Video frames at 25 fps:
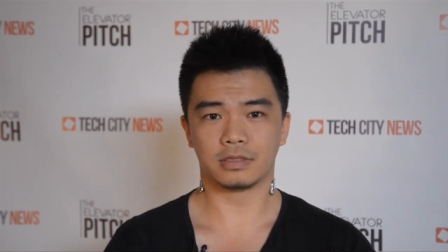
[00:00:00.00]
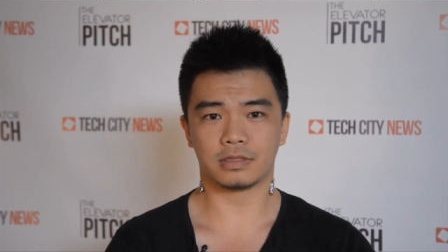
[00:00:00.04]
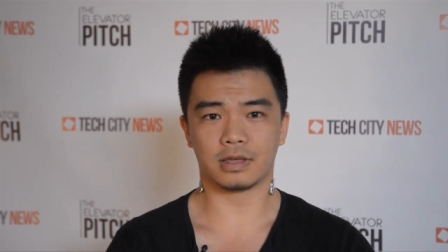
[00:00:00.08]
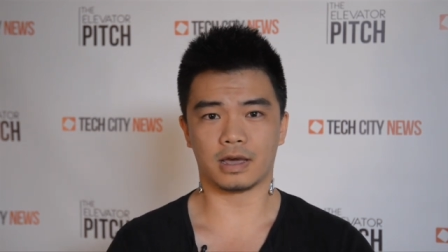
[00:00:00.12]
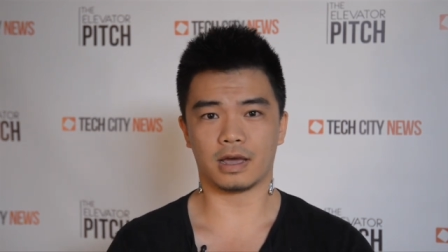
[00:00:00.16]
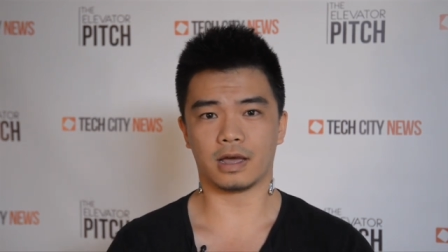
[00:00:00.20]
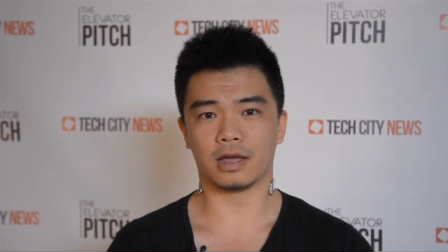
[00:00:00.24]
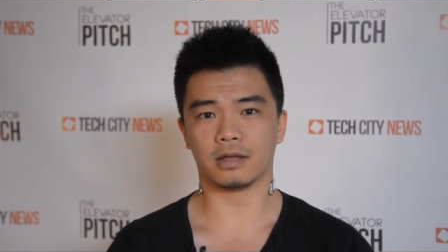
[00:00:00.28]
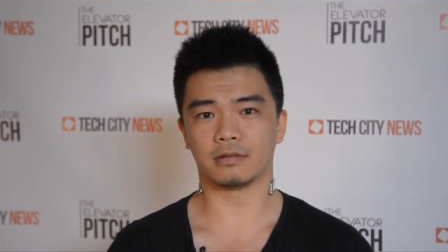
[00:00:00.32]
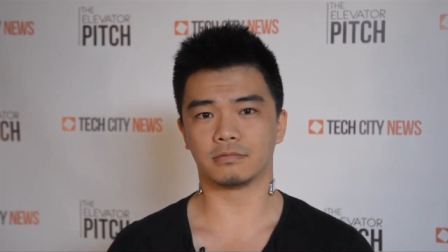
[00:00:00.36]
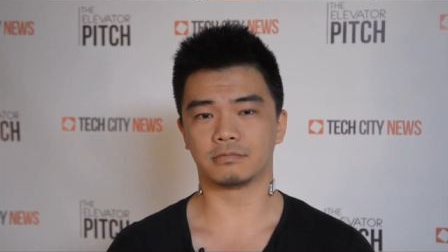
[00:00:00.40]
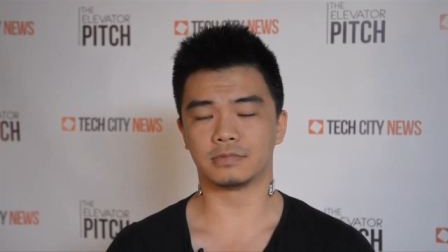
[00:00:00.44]

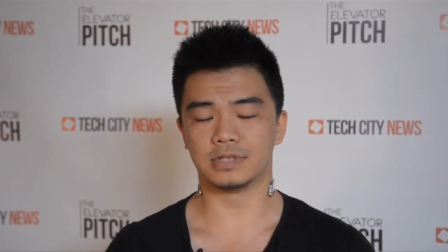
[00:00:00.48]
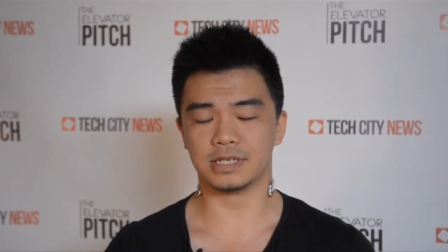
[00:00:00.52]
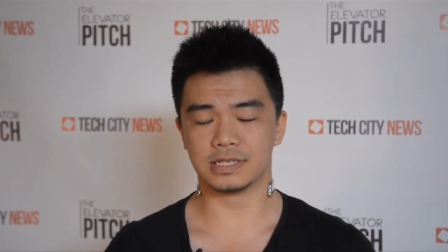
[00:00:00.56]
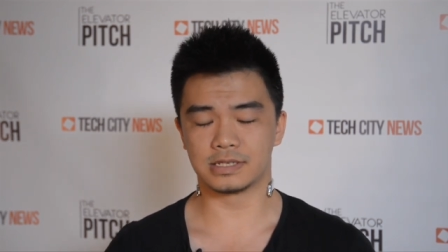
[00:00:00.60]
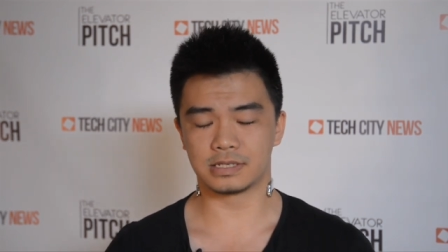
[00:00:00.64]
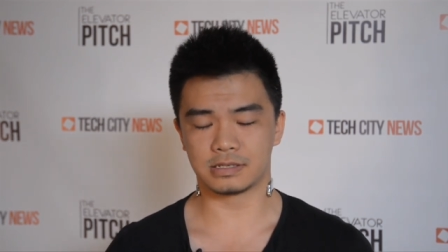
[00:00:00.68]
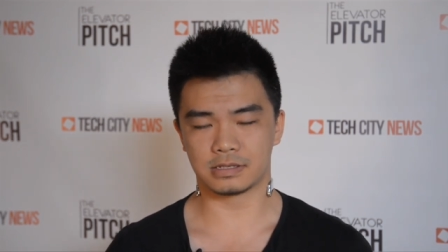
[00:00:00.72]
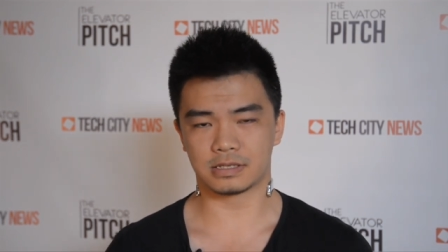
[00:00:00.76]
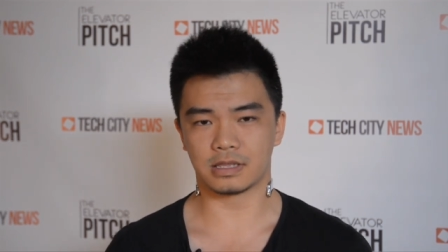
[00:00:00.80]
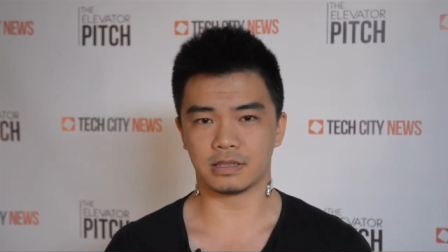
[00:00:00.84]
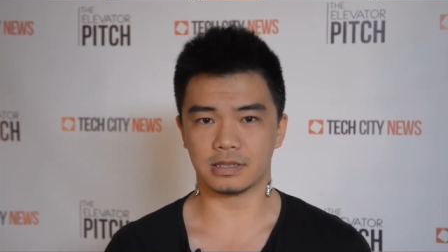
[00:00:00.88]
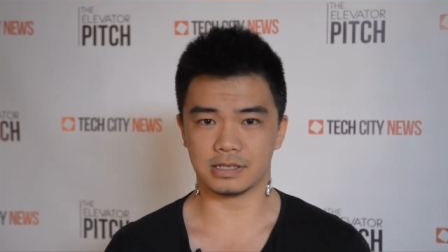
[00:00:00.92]
that
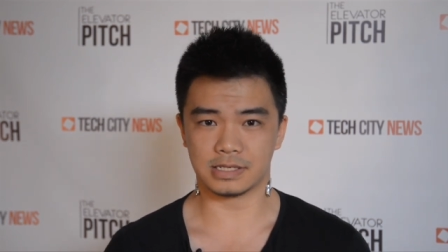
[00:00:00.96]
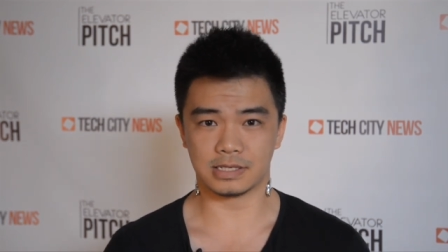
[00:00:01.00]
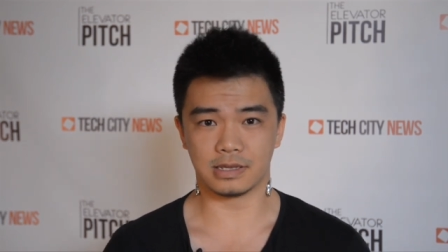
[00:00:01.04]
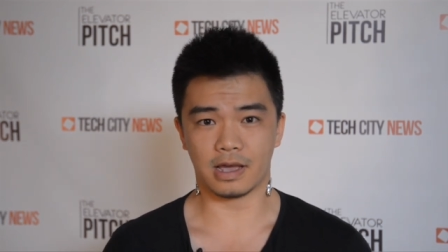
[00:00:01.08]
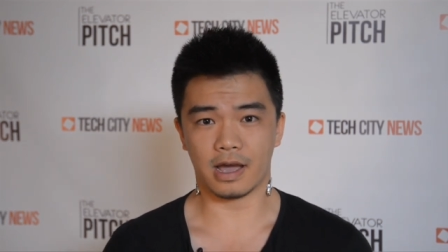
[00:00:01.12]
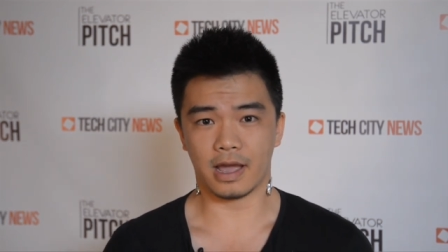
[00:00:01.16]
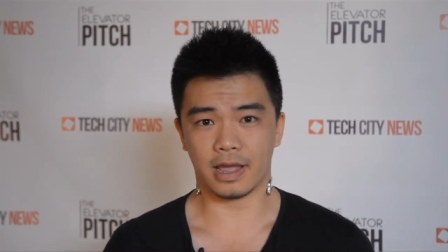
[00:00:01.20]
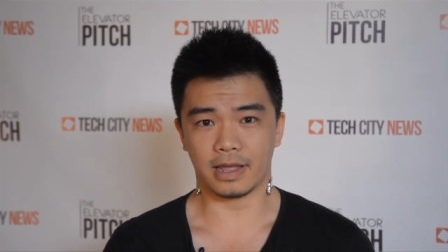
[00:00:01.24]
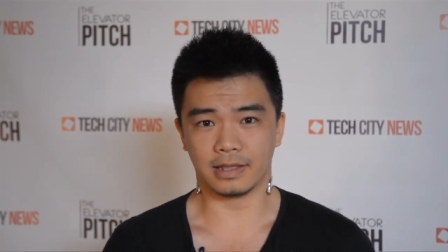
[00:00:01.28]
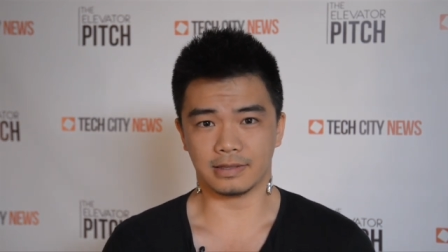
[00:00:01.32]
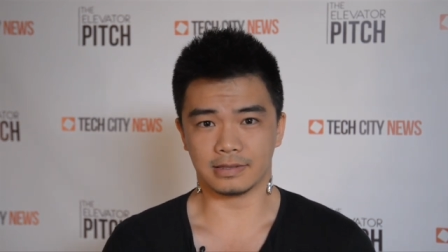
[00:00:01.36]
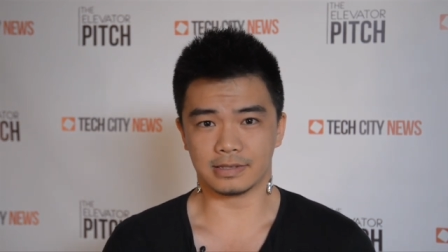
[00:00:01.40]

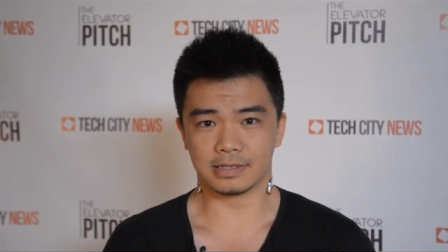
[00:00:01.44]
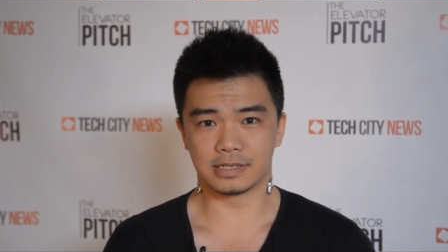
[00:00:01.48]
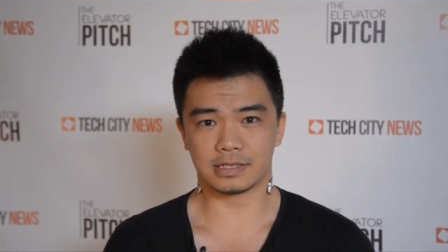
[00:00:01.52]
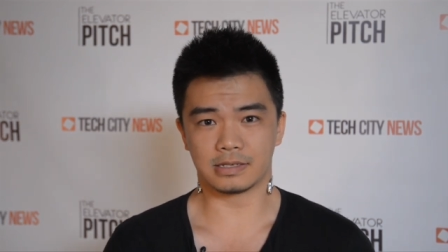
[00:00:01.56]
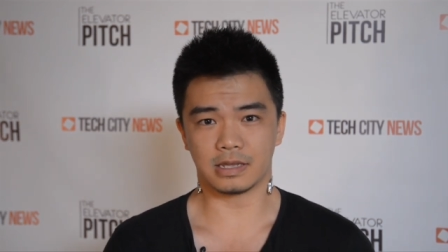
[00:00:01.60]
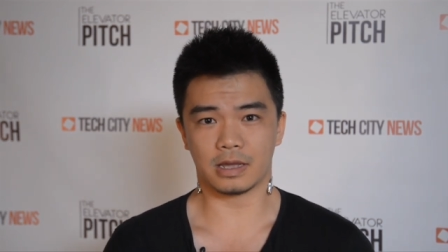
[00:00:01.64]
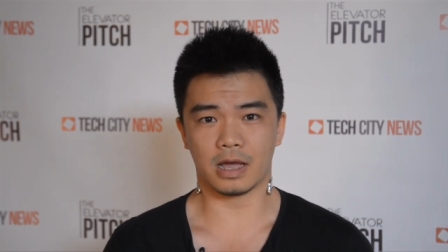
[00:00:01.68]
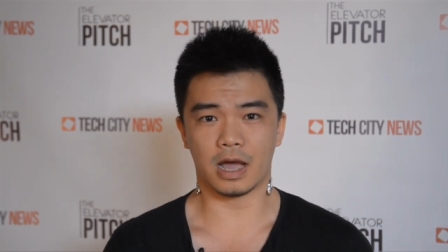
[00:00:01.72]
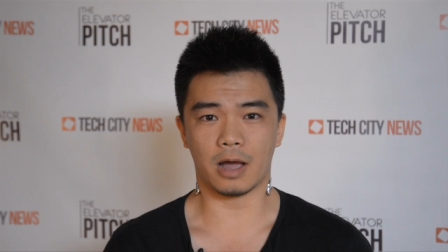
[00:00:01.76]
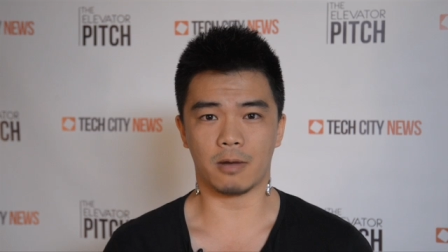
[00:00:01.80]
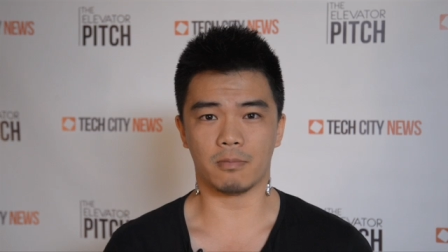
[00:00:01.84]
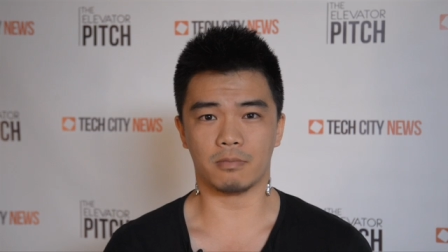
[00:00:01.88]

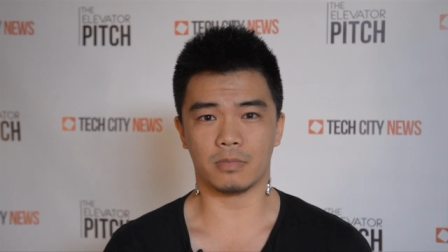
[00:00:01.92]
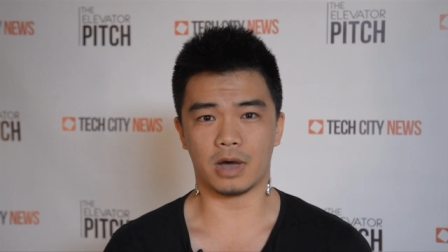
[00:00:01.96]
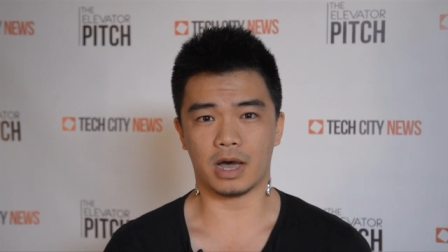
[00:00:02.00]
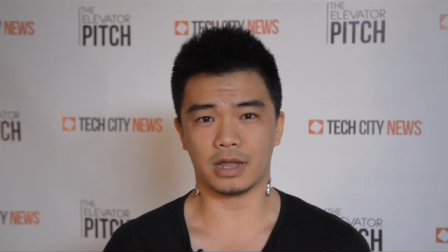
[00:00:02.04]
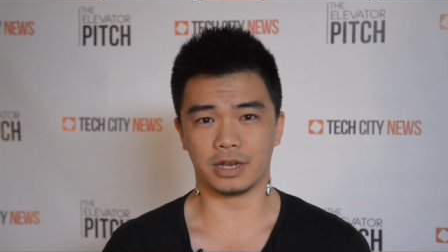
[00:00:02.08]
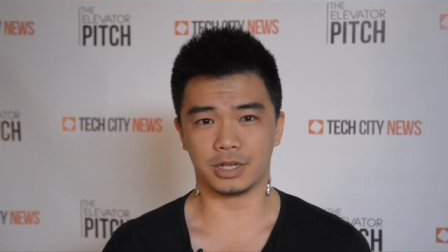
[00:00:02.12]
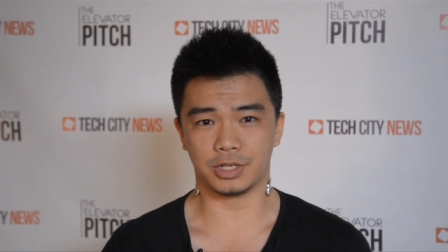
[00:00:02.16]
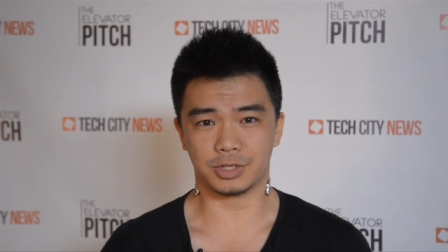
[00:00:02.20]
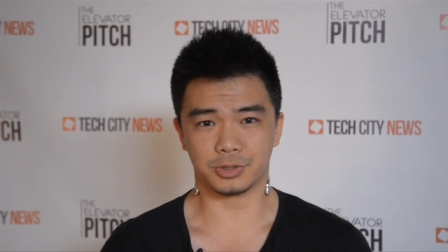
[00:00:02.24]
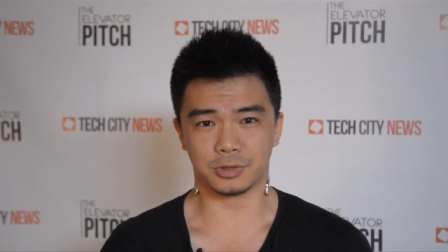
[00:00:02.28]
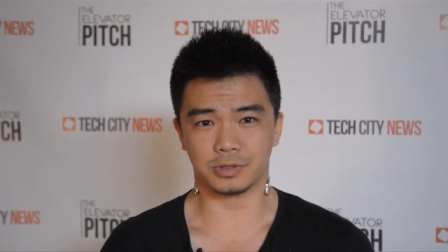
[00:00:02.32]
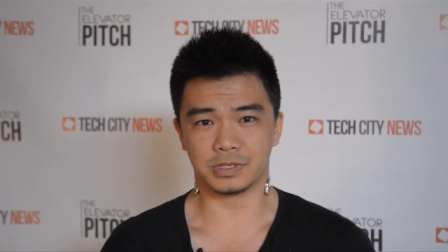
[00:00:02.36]
designs
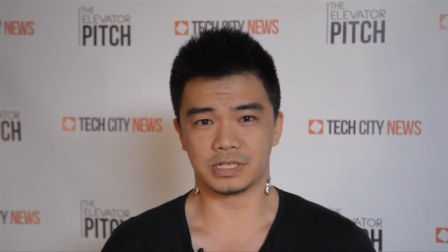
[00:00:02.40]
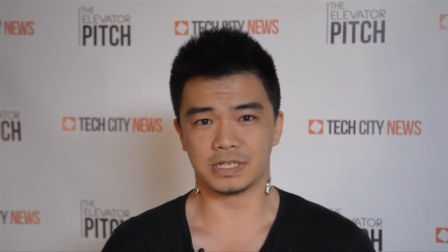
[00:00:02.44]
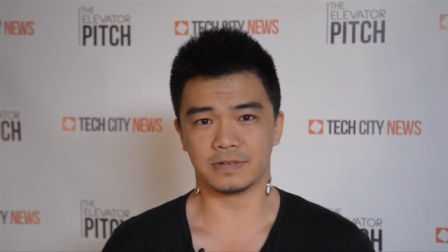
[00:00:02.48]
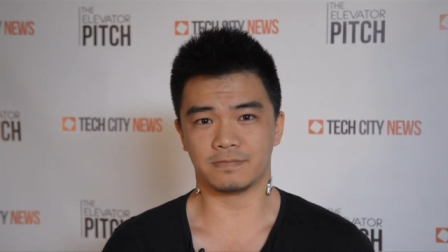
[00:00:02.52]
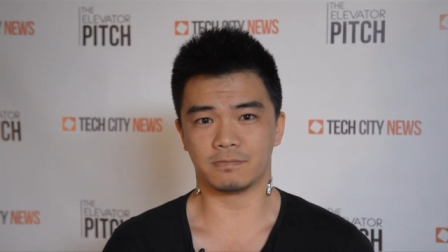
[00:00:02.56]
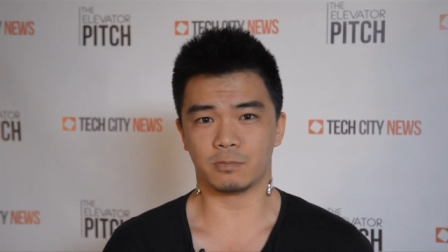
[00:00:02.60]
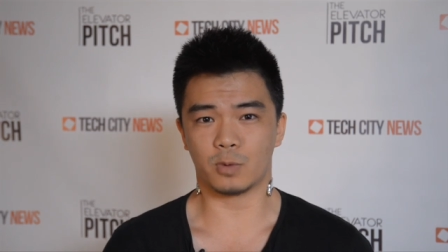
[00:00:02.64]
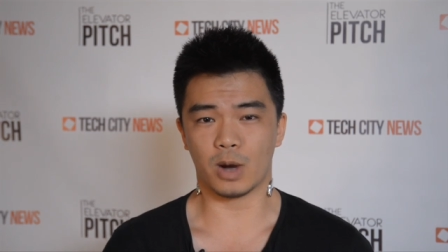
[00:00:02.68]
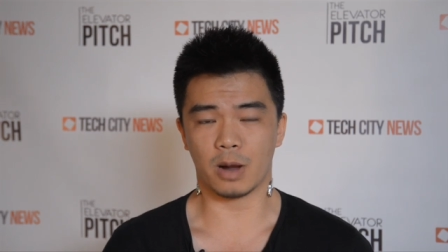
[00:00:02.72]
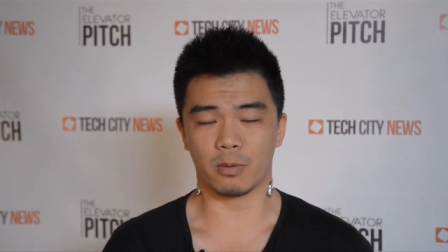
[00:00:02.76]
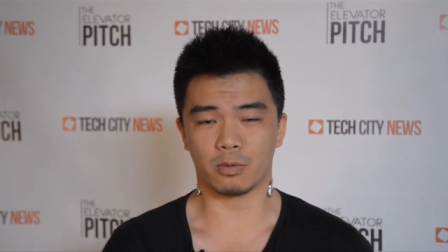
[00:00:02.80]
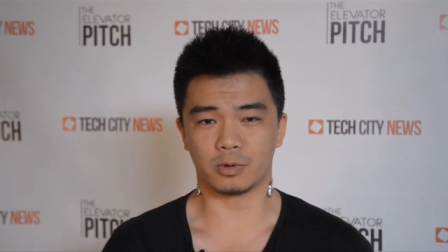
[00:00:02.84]

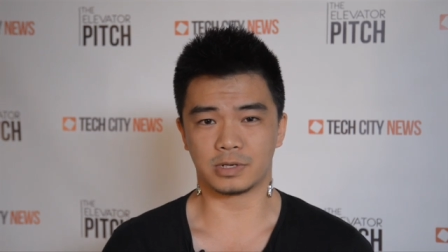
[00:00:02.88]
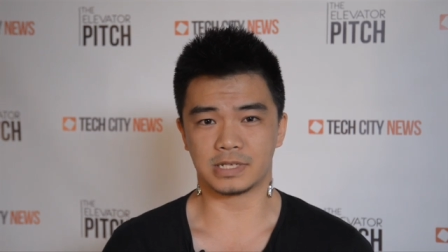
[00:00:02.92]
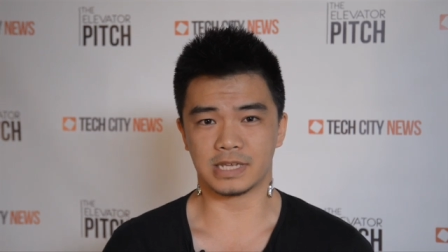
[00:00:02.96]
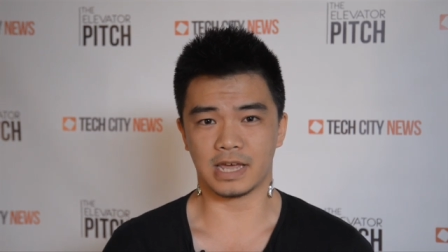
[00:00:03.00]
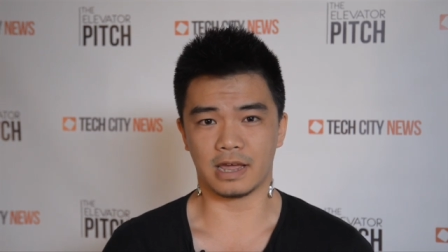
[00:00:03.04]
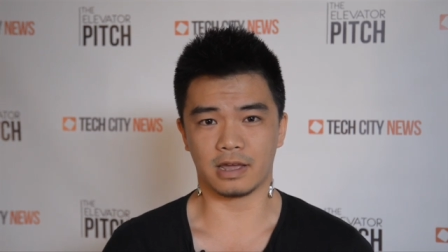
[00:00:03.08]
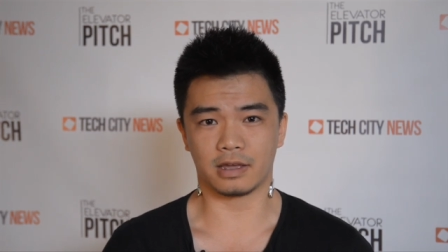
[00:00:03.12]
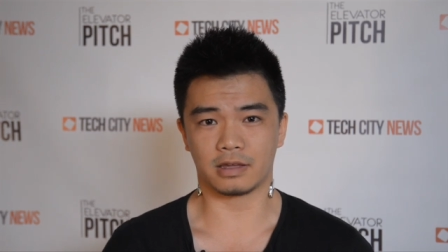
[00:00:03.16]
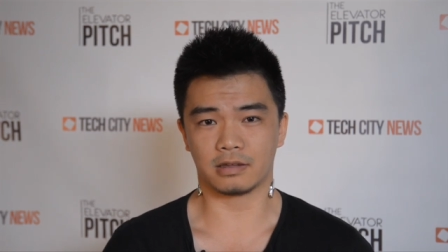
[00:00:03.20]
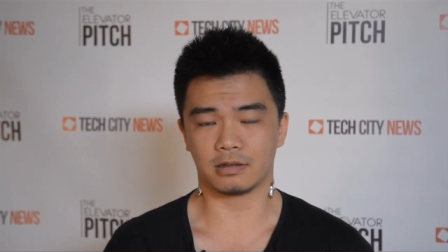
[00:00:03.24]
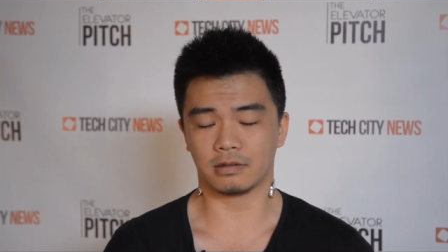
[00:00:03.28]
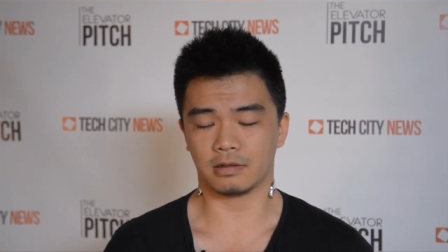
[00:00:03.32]
unintrusive wearable
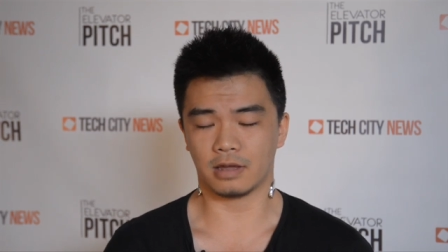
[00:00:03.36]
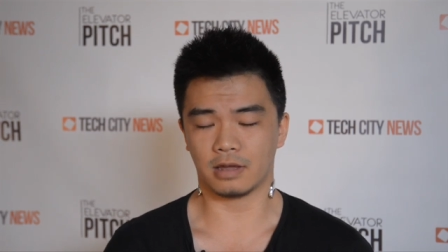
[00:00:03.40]
tech.